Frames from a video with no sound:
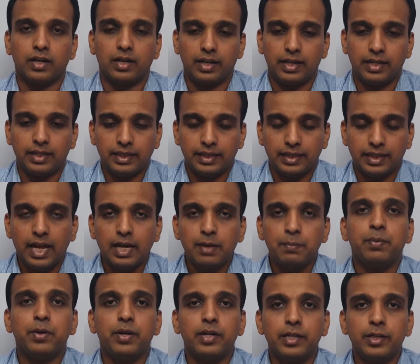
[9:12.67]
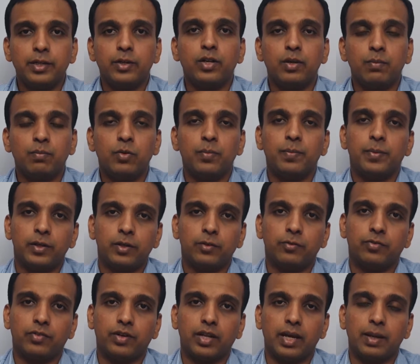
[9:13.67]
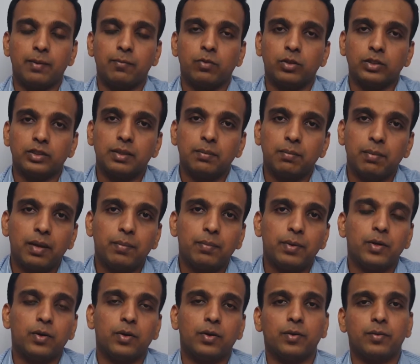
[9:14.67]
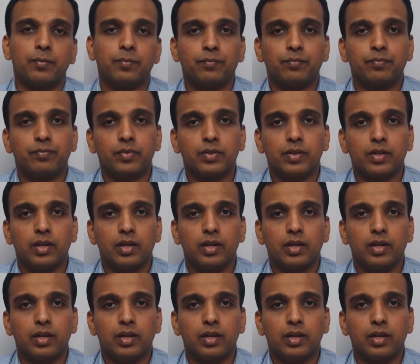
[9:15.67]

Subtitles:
in that particular moment of time was in Babylon.